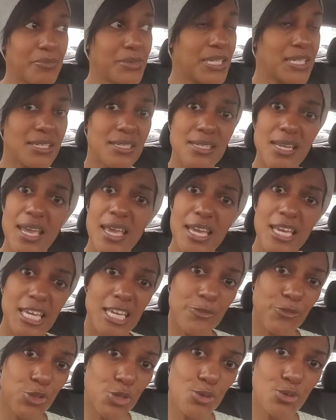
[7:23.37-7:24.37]
because
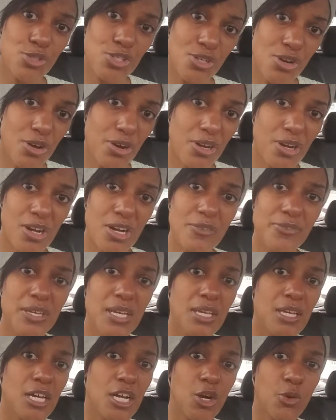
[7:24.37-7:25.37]
if you start off
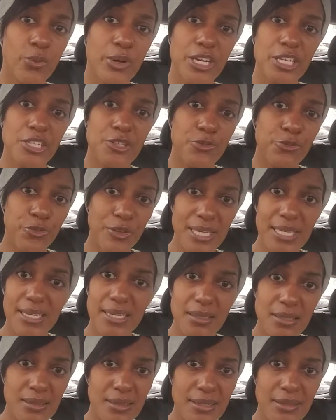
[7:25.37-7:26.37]
with a
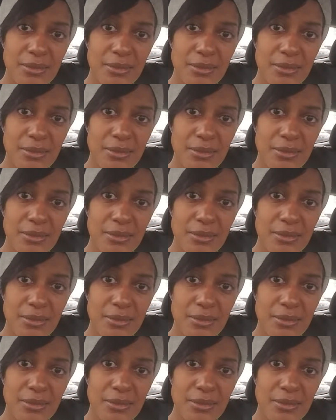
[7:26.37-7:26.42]
defeated